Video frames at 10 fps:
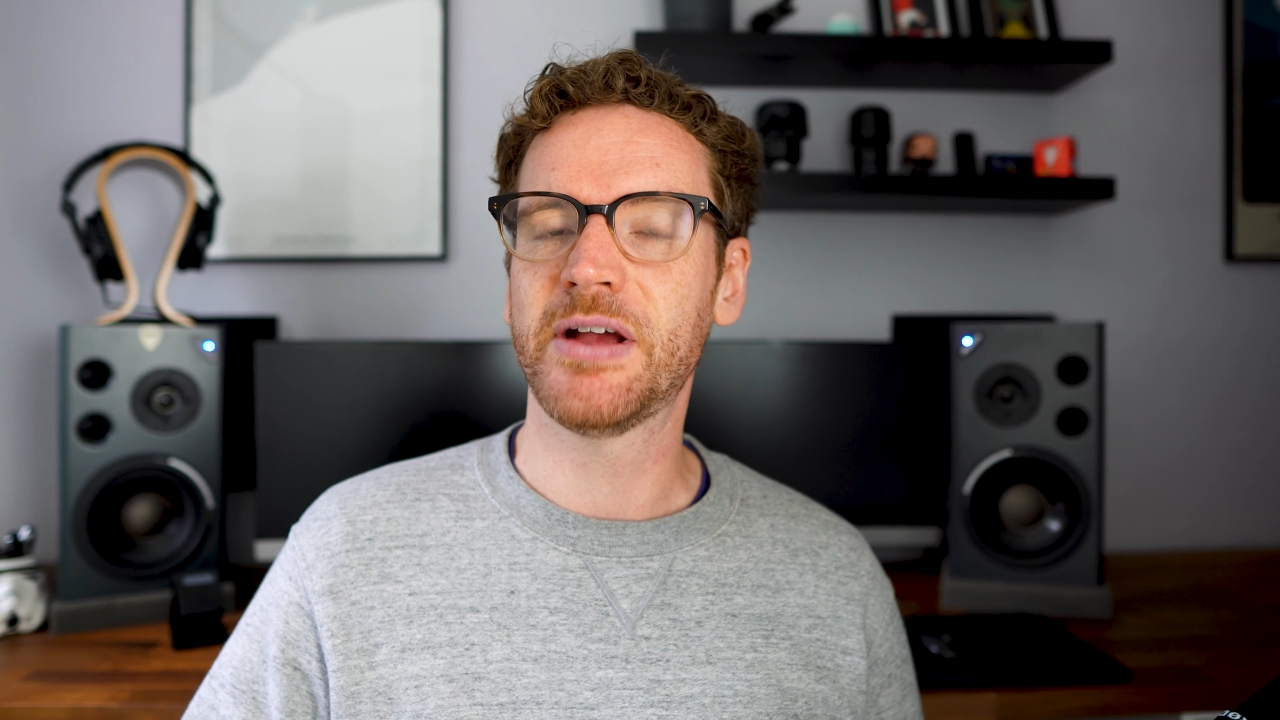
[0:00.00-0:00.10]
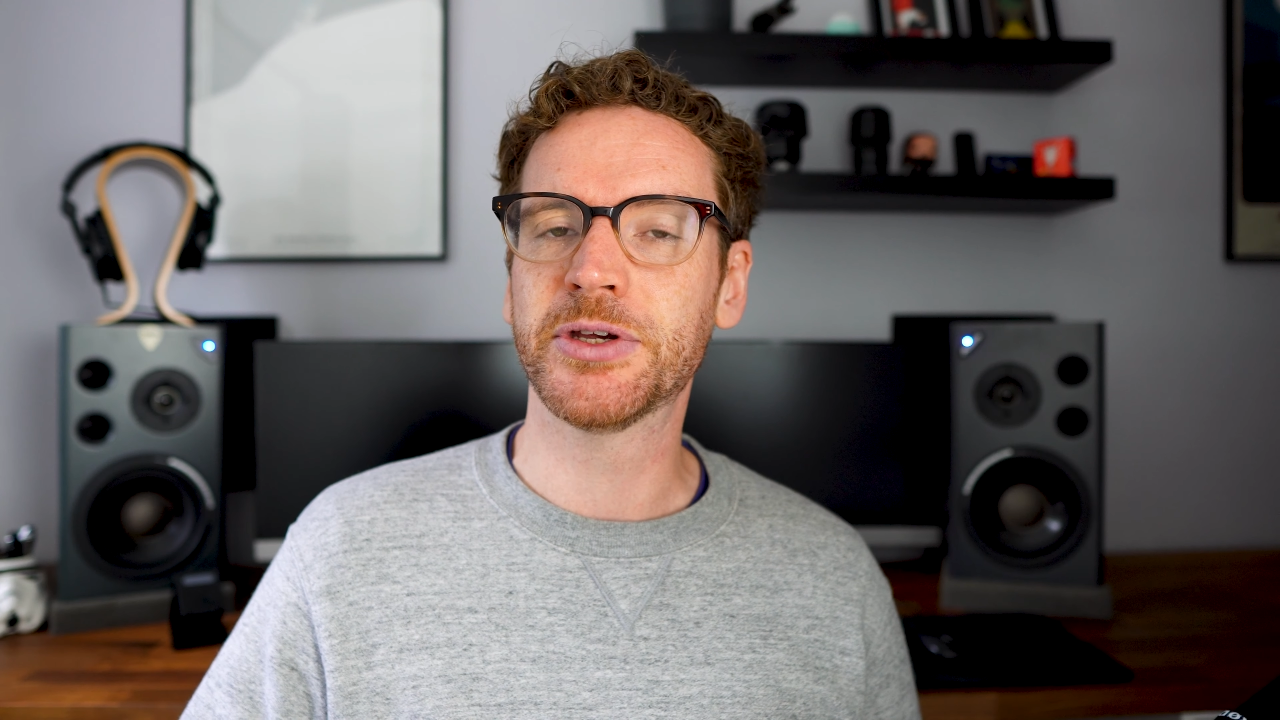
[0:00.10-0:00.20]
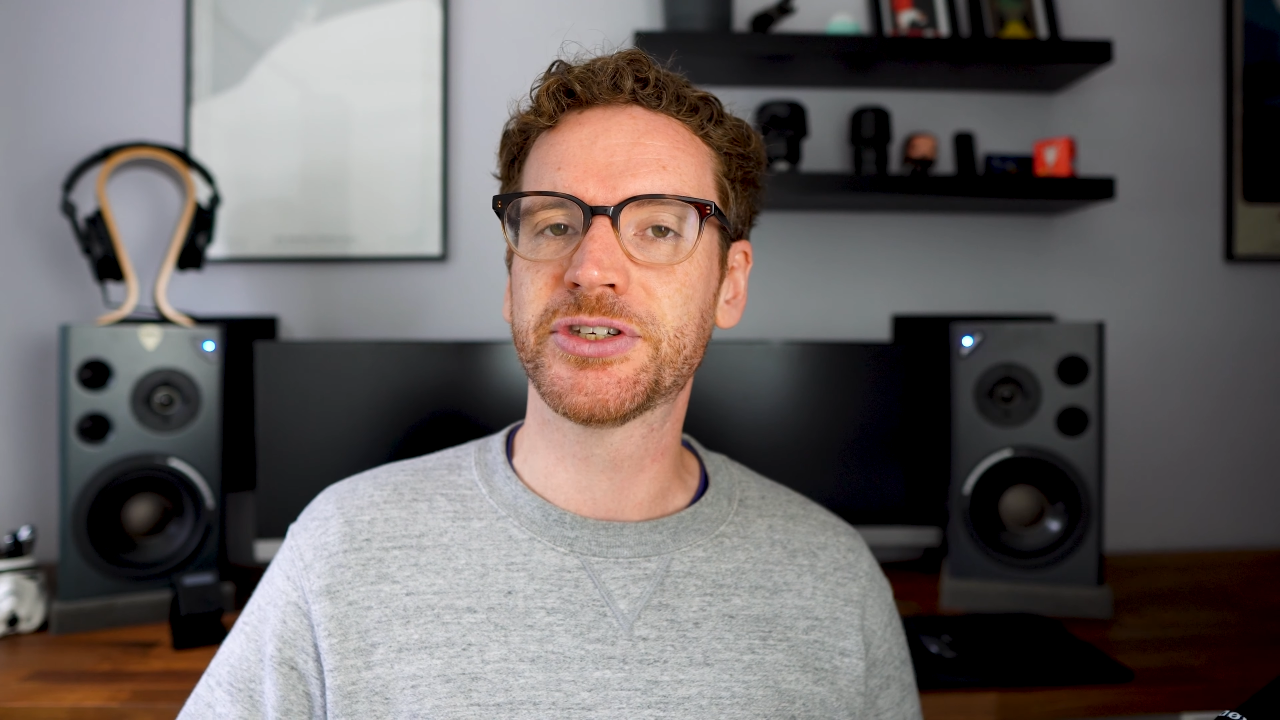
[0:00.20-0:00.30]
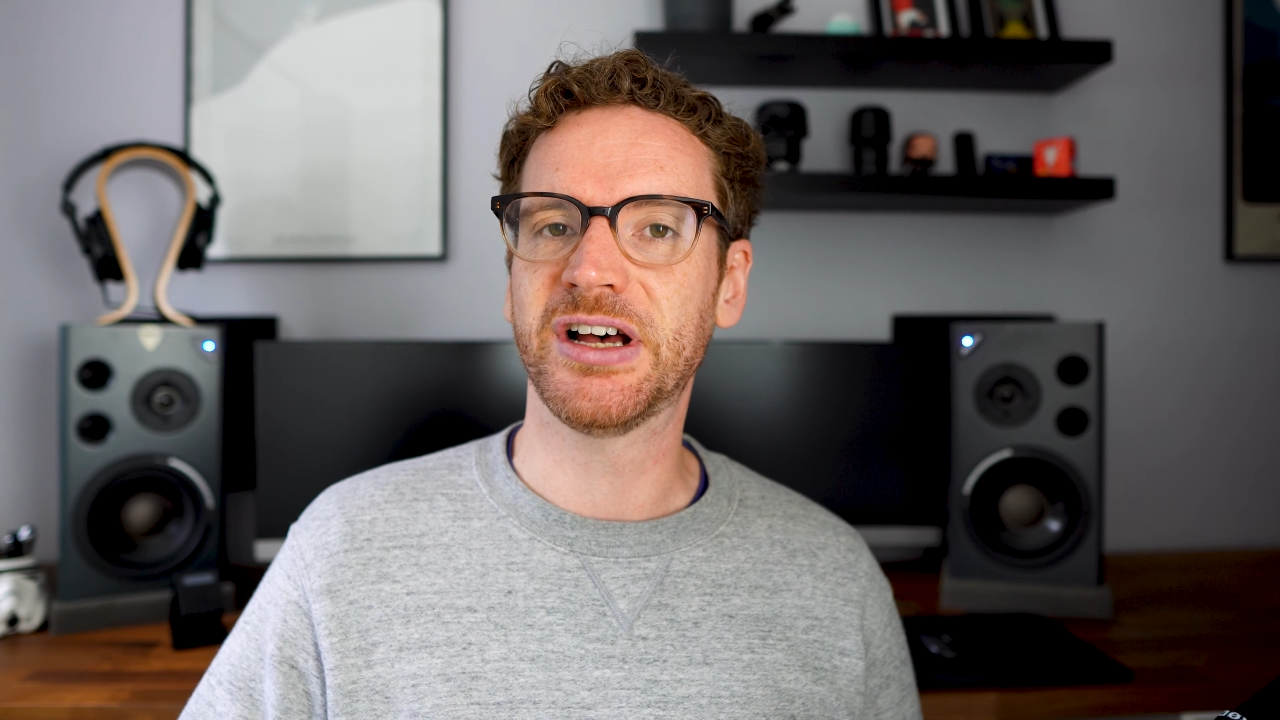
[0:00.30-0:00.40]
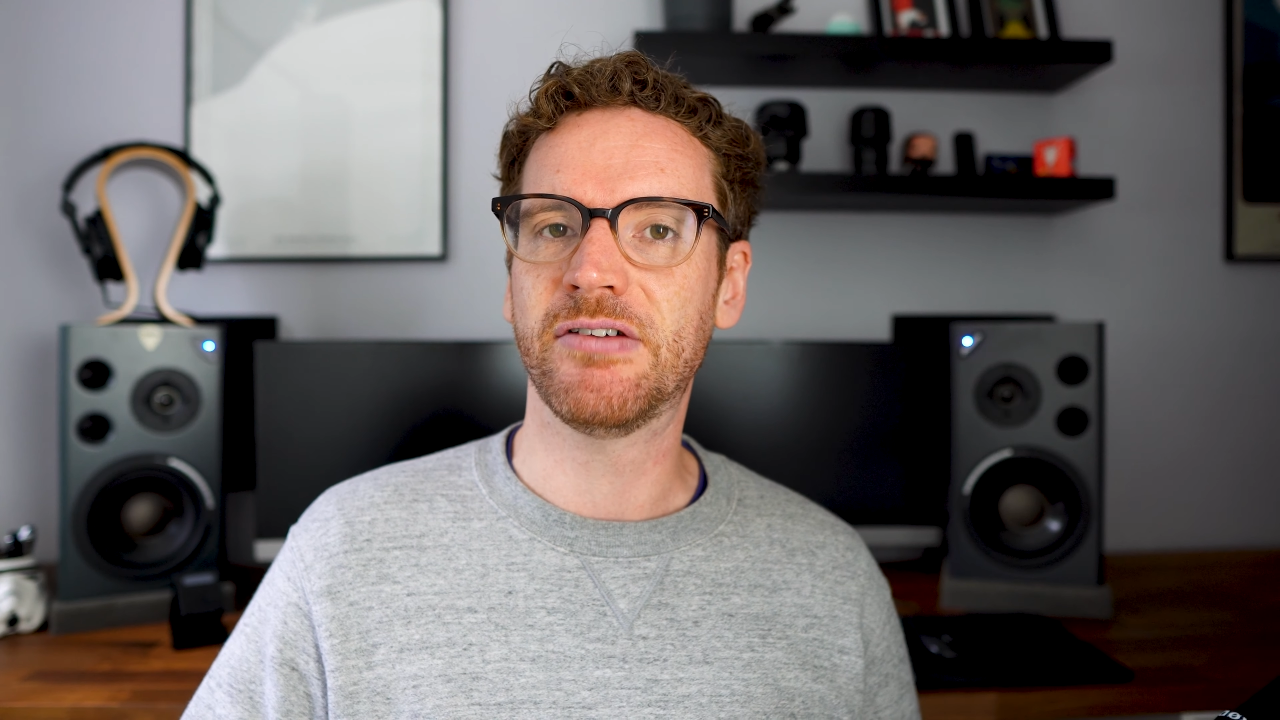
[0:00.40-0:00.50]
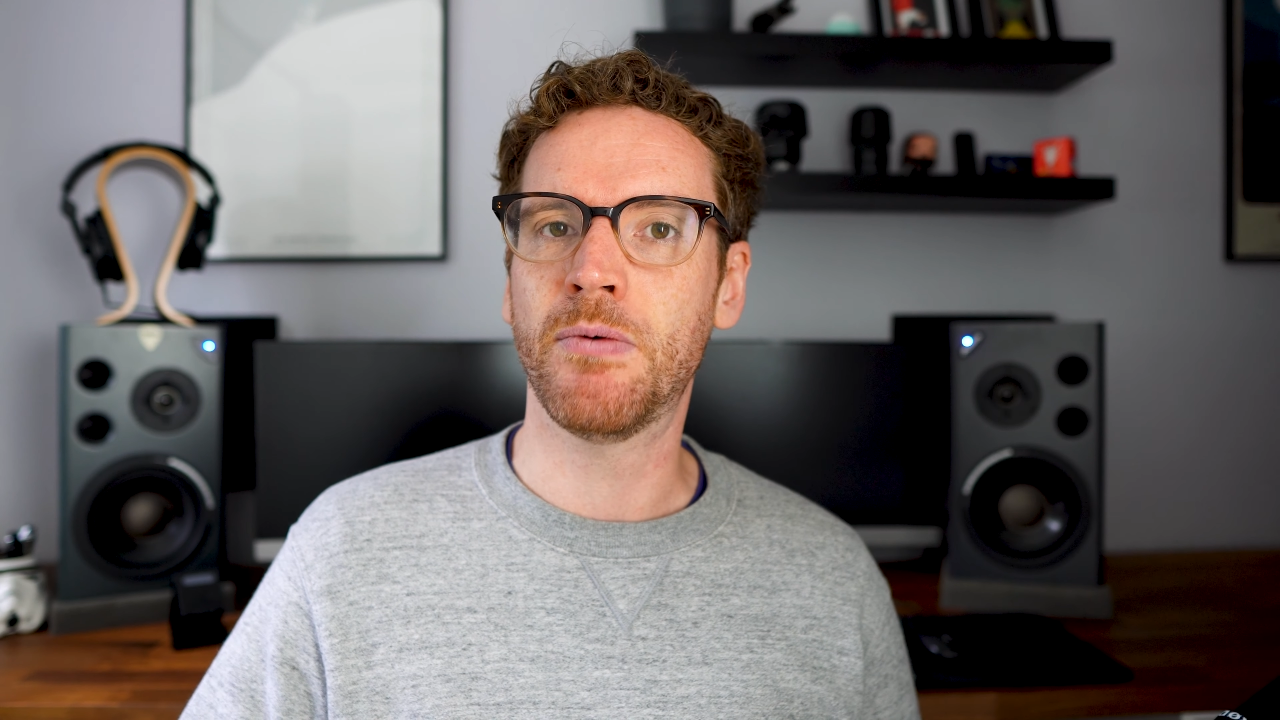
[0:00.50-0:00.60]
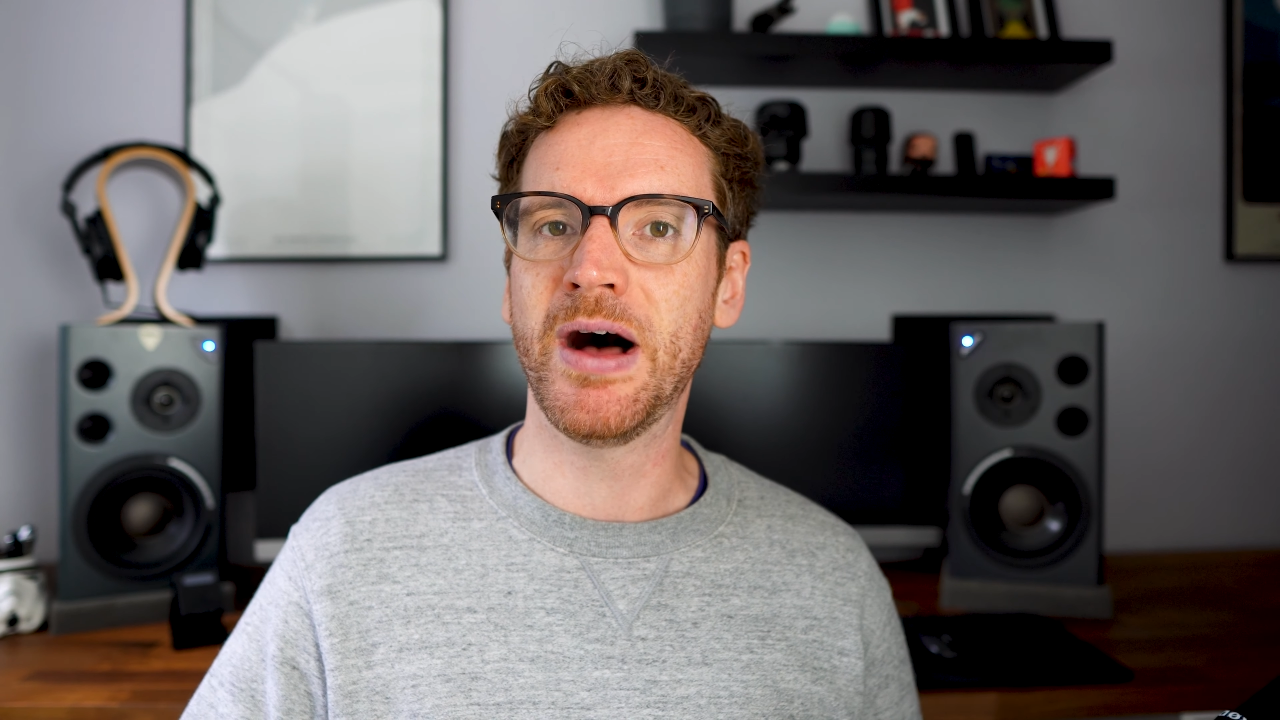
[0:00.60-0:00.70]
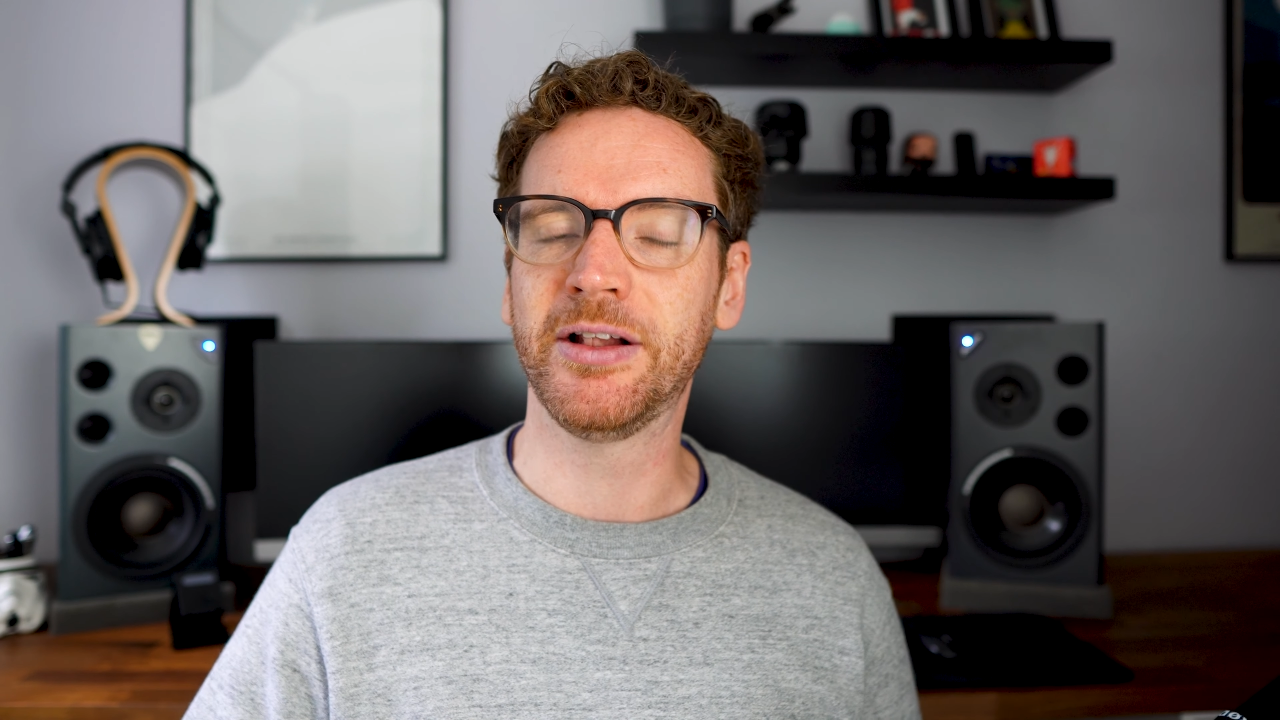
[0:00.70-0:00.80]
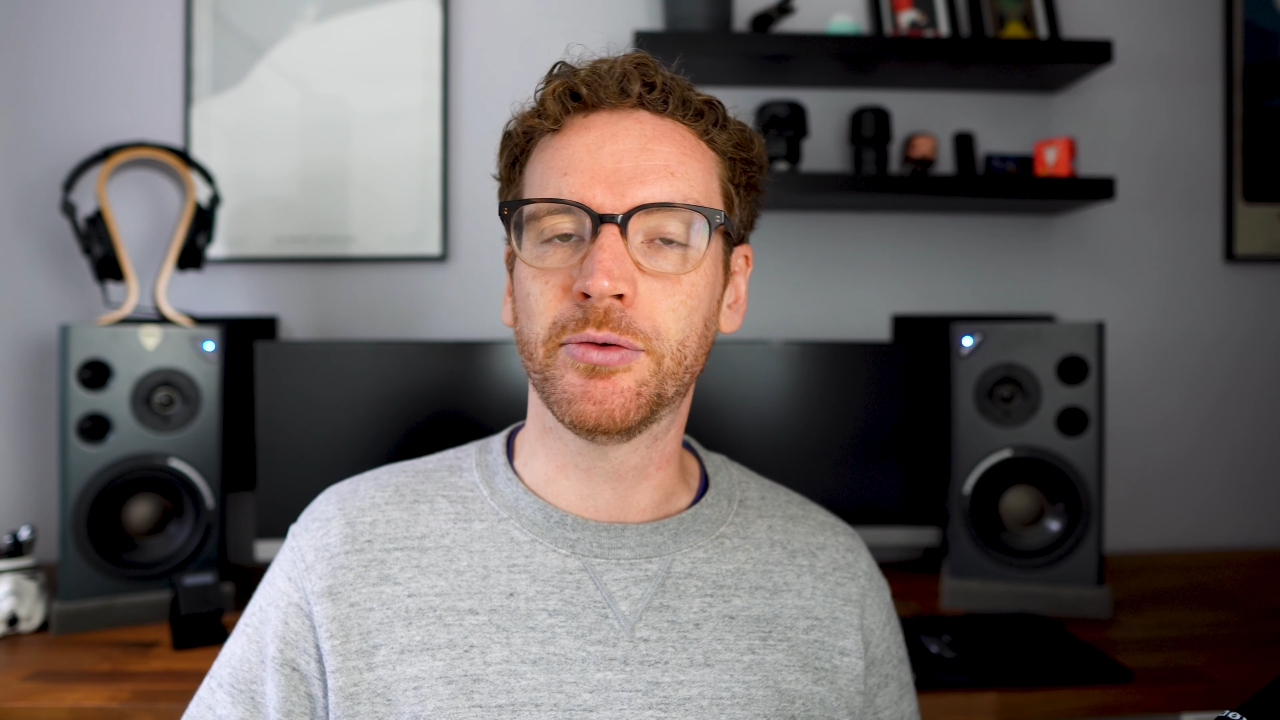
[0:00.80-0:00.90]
yourself well